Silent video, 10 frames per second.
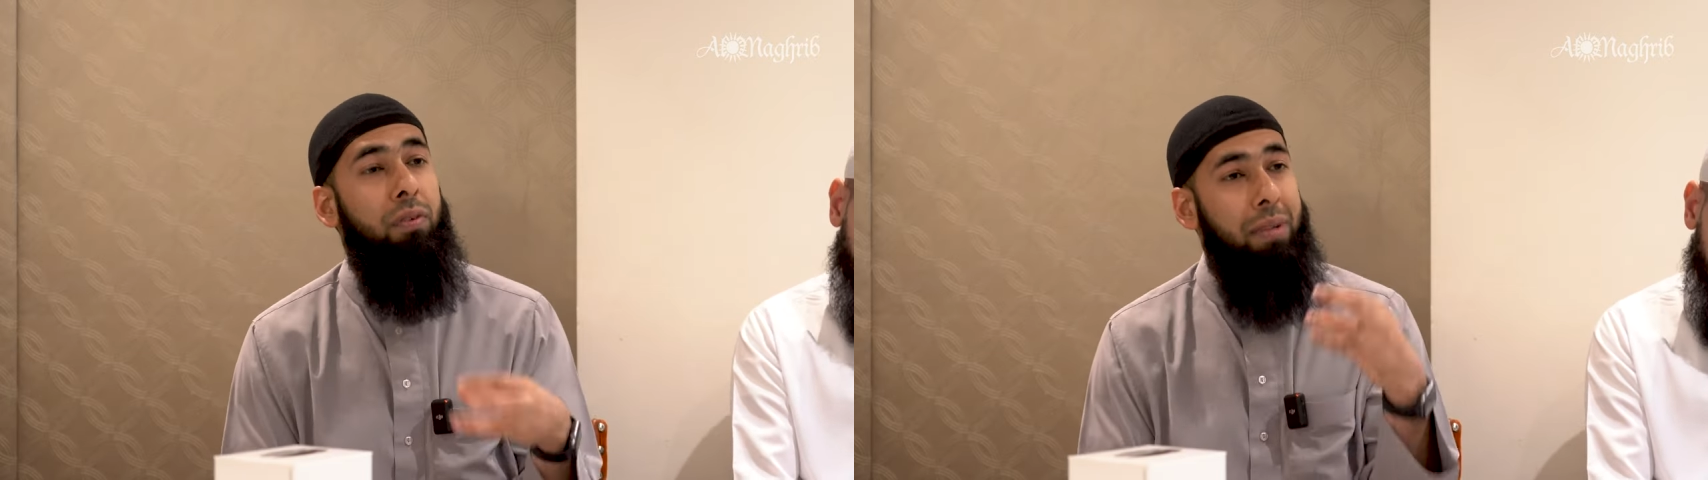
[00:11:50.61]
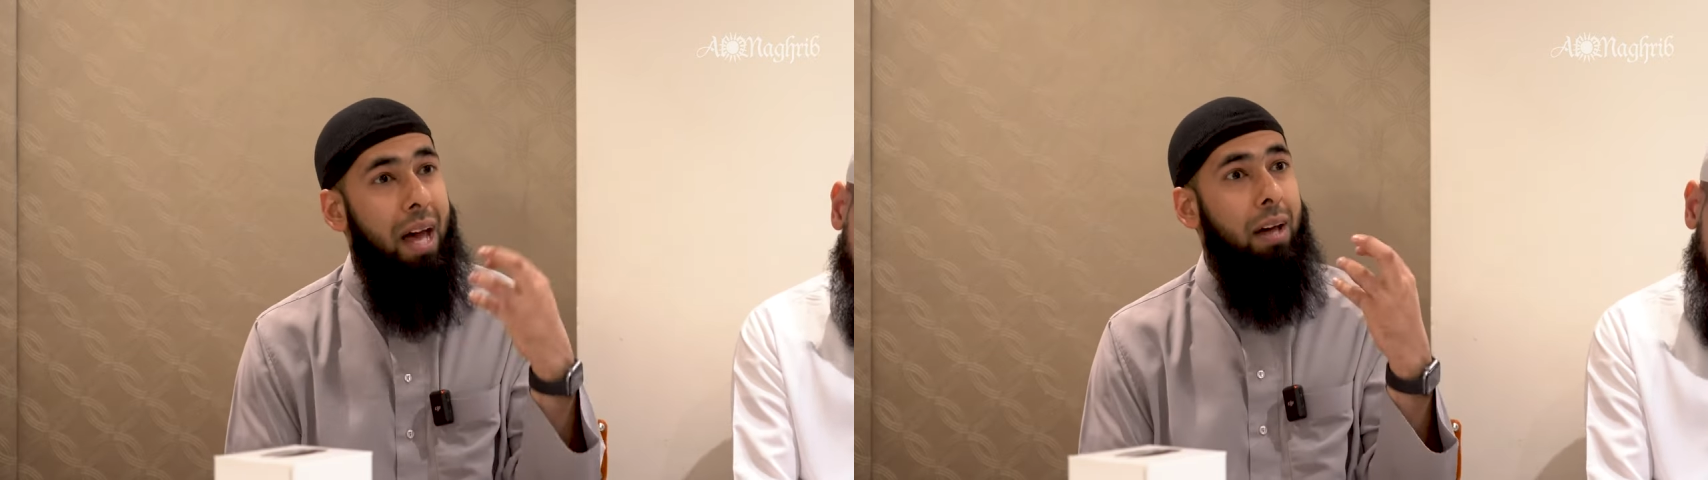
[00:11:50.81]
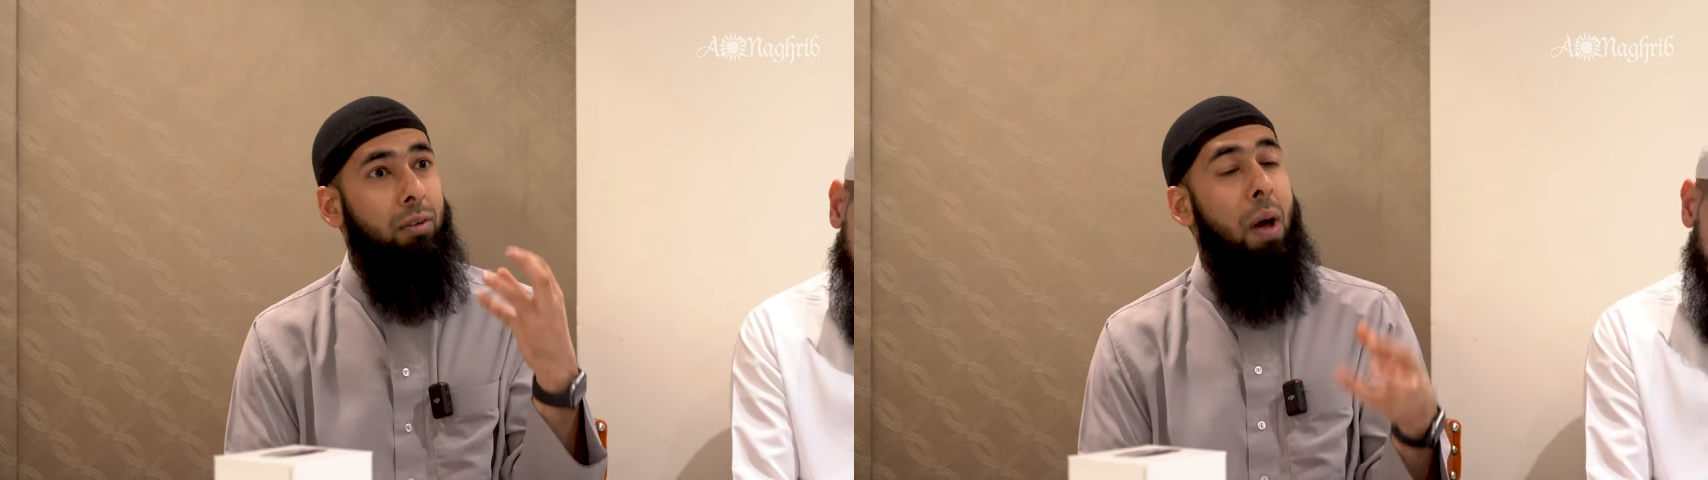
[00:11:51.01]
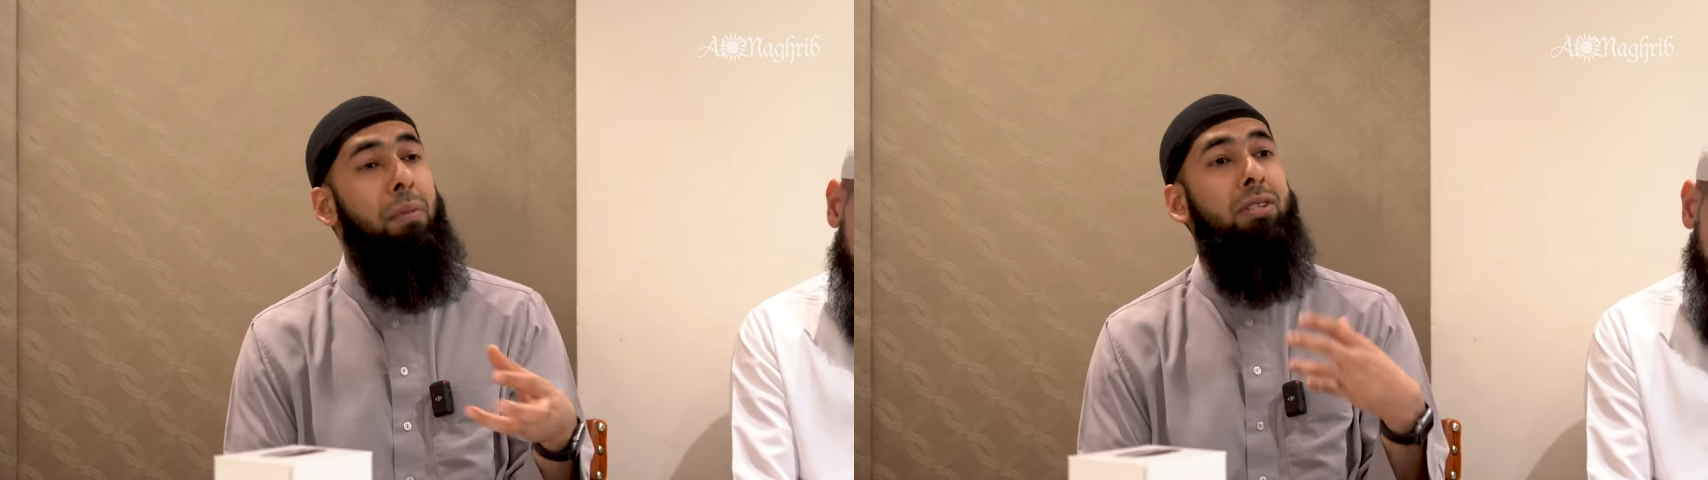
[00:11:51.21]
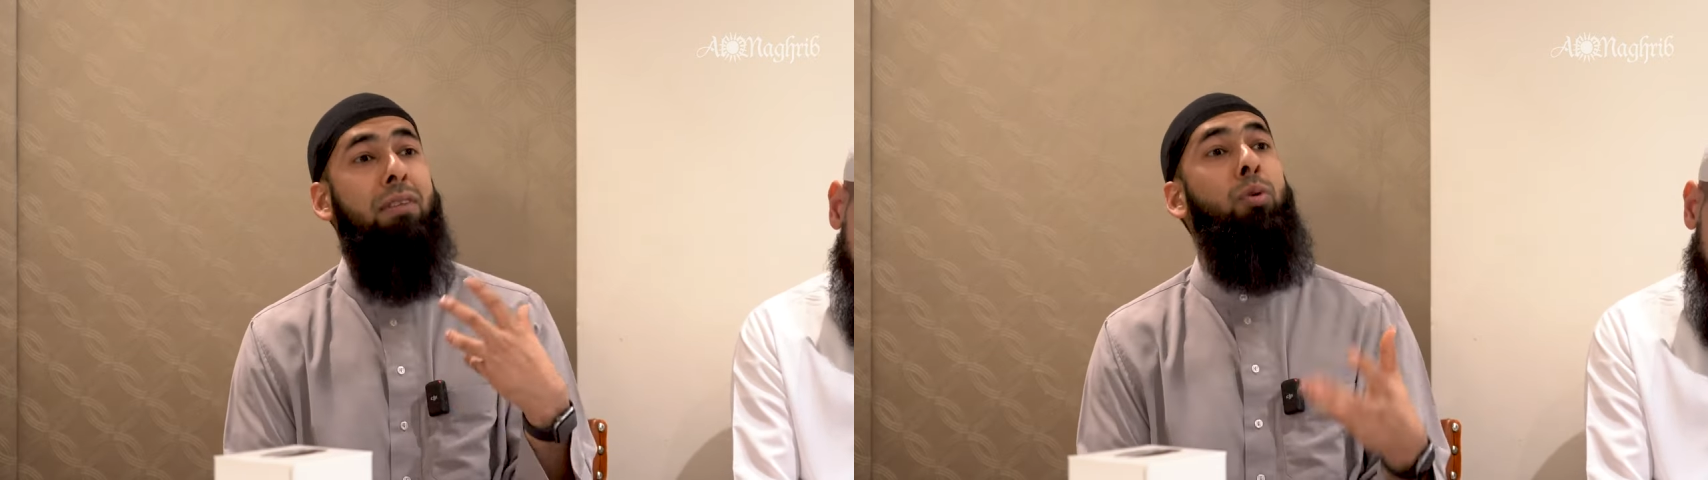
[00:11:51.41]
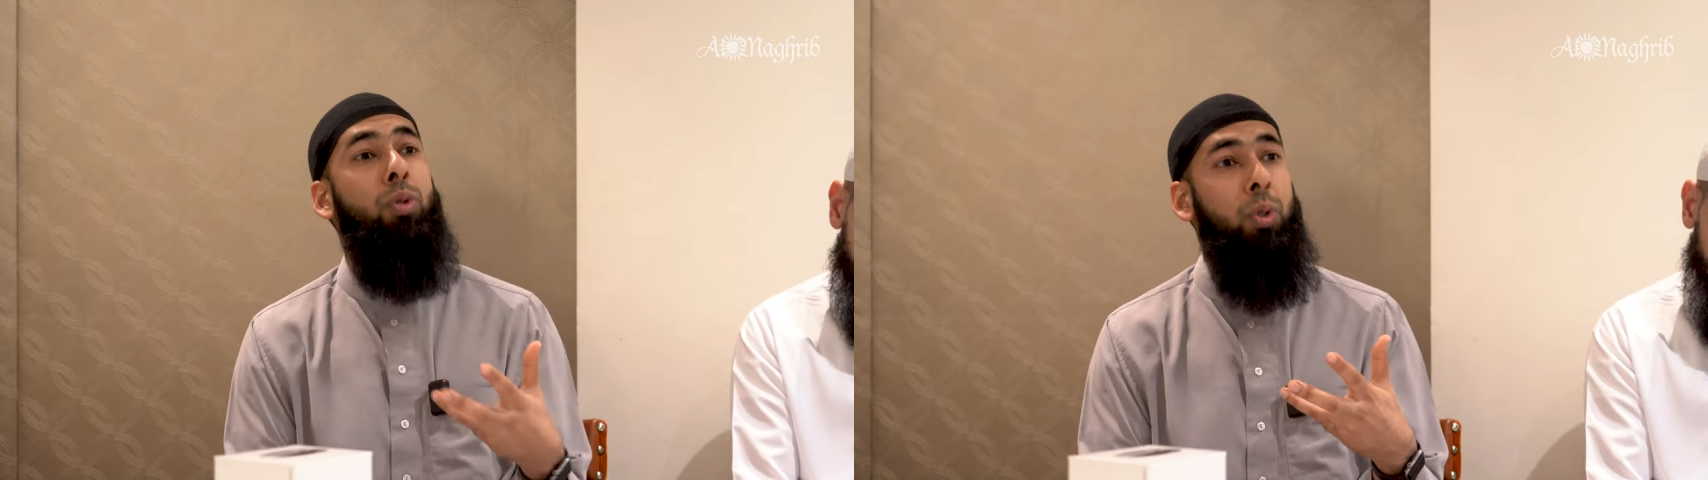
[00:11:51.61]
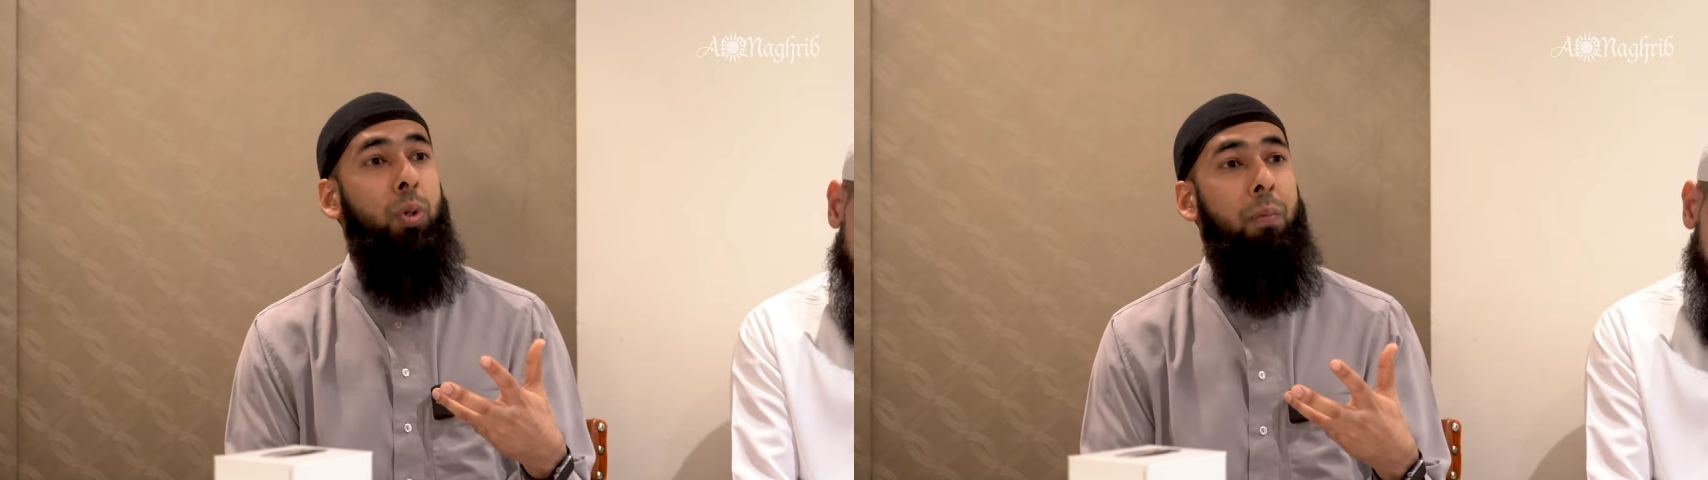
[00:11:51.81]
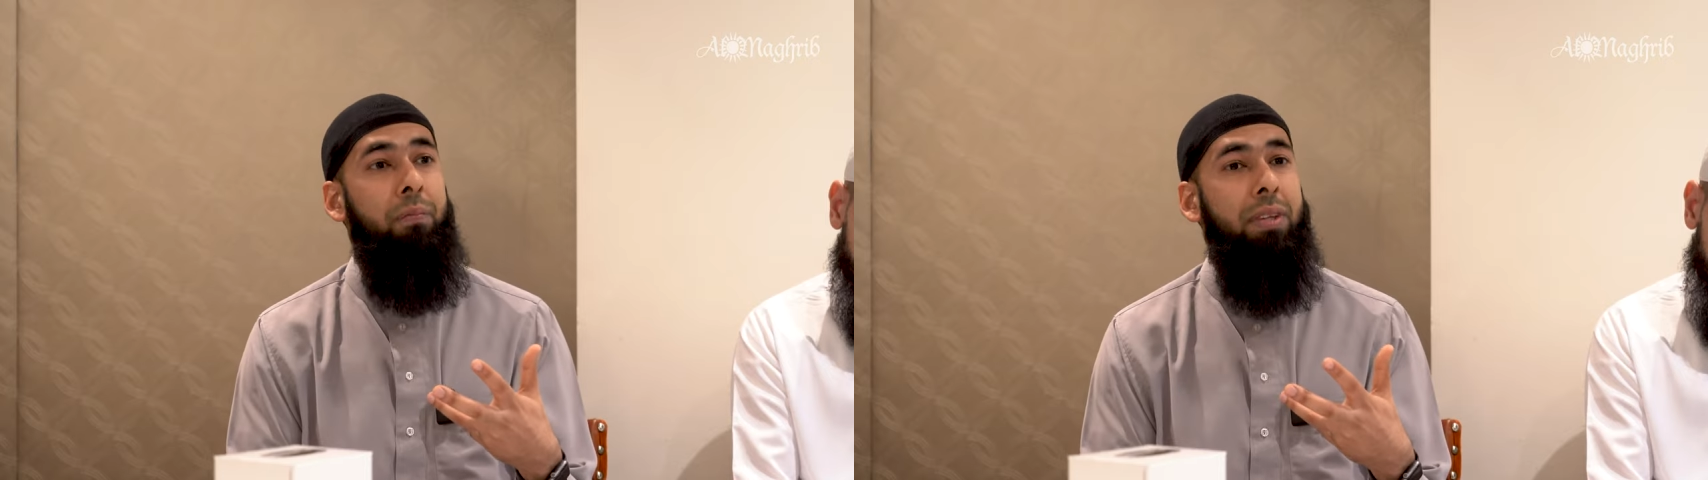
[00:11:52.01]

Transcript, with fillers: from the, the remnants of wudu.